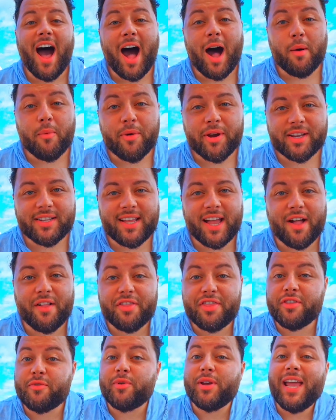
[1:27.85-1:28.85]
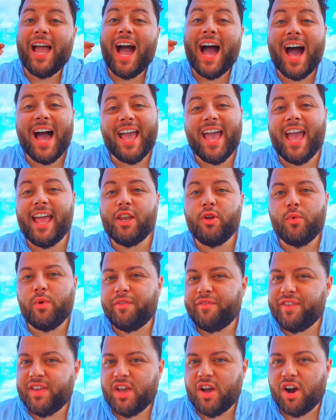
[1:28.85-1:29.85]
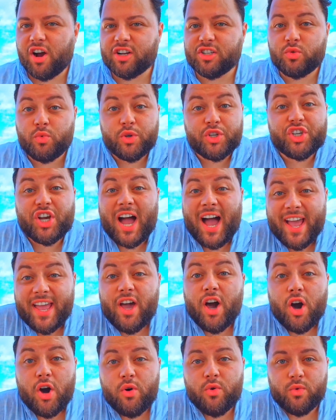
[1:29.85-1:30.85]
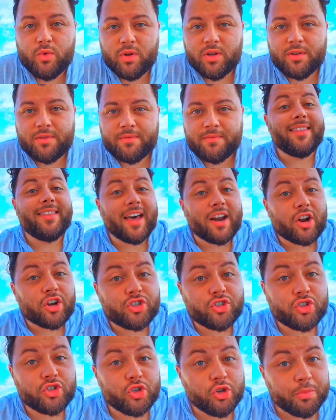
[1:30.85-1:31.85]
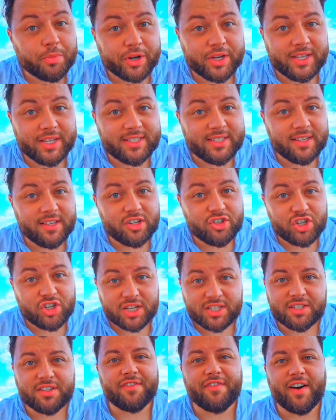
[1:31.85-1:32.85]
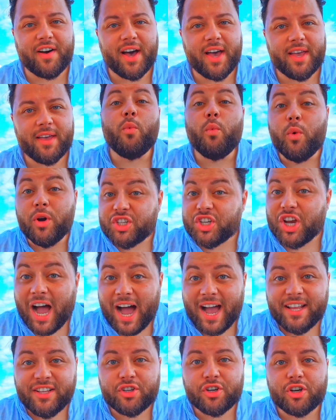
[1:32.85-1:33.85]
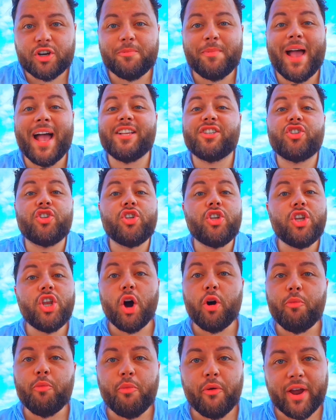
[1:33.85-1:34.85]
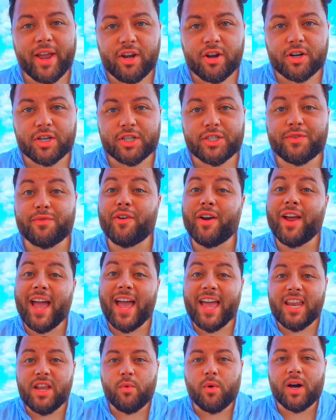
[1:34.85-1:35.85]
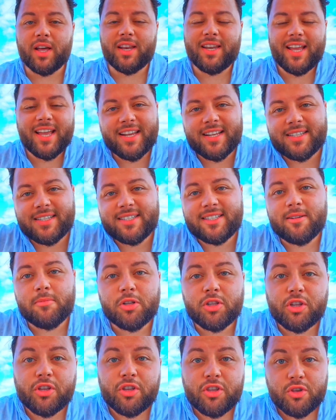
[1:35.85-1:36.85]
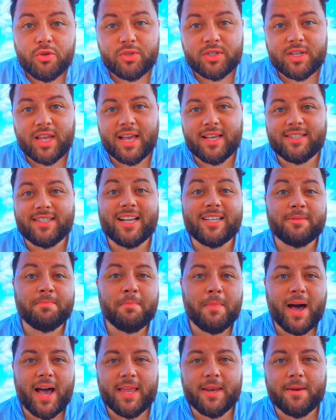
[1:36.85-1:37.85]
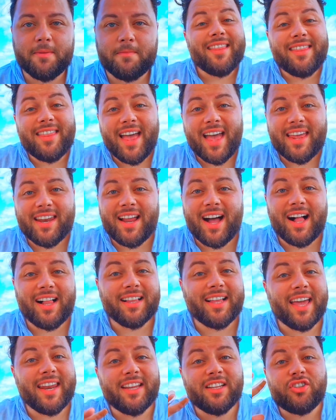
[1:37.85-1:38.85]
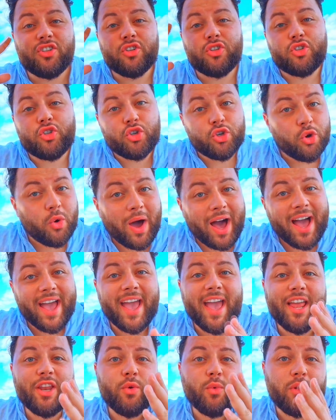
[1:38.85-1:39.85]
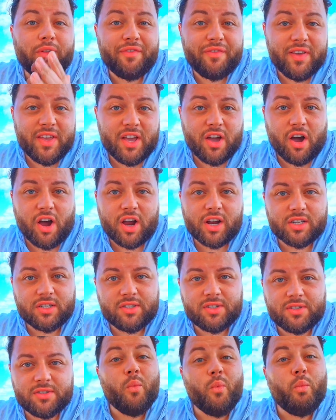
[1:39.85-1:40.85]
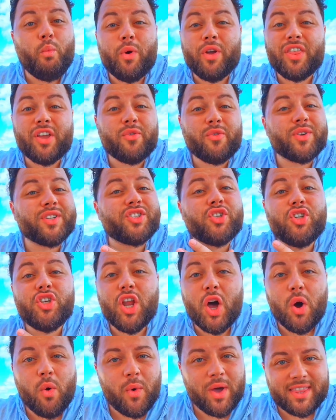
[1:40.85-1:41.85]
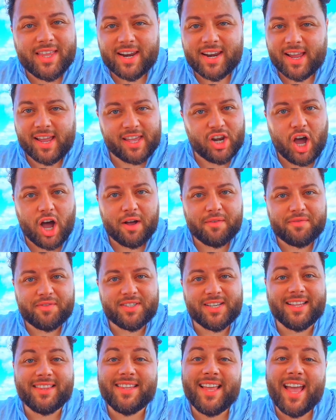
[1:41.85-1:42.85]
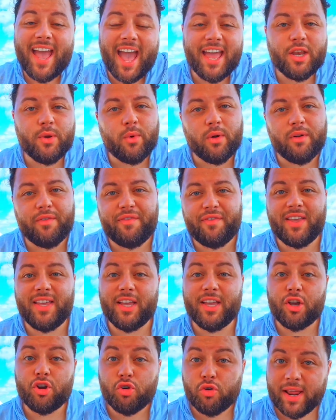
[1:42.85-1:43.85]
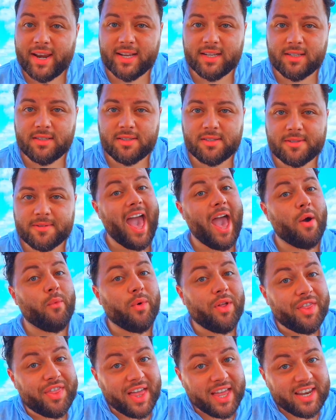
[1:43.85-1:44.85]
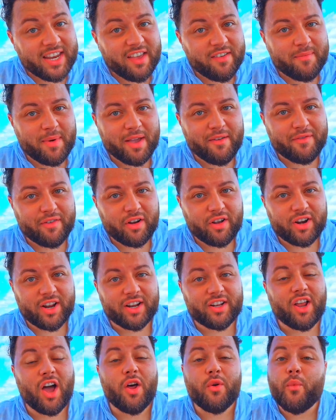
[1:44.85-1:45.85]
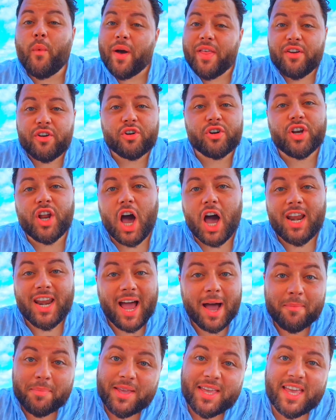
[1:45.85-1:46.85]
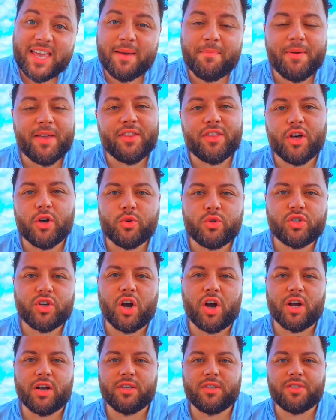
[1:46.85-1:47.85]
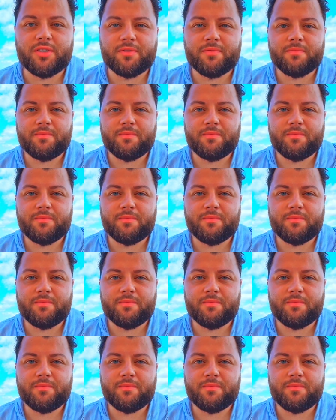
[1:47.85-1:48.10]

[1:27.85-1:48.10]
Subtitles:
I'll break down 3 high annual fee cards which I own that are super easy to justify, which I term as no-brainers for anyone in a similar use case as mine. Then I'll get into 2 high annual fee cards where there is no way that I can offset the annual fee in credits, and will then give my verdict on whether or not I'm keeping those cards.